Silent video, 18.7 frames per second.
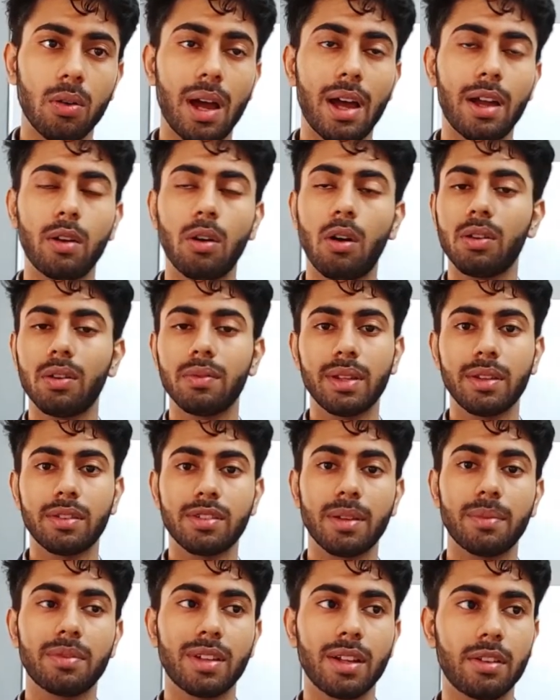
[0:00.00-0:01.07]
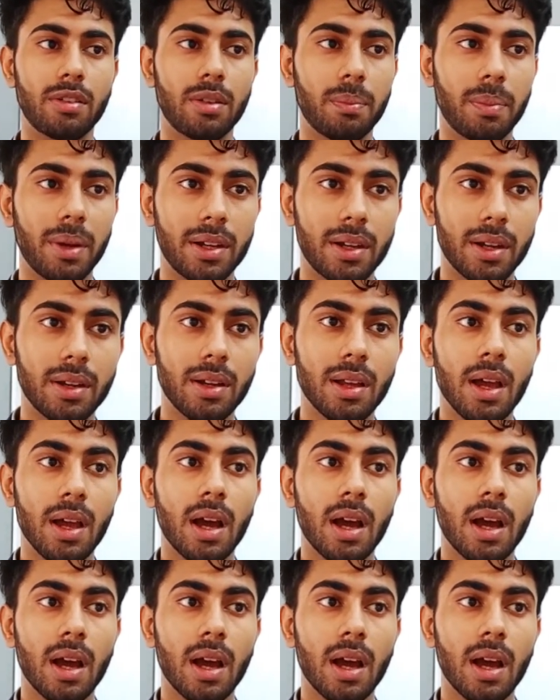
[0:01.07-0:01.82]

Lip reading: and all of these steps get repeated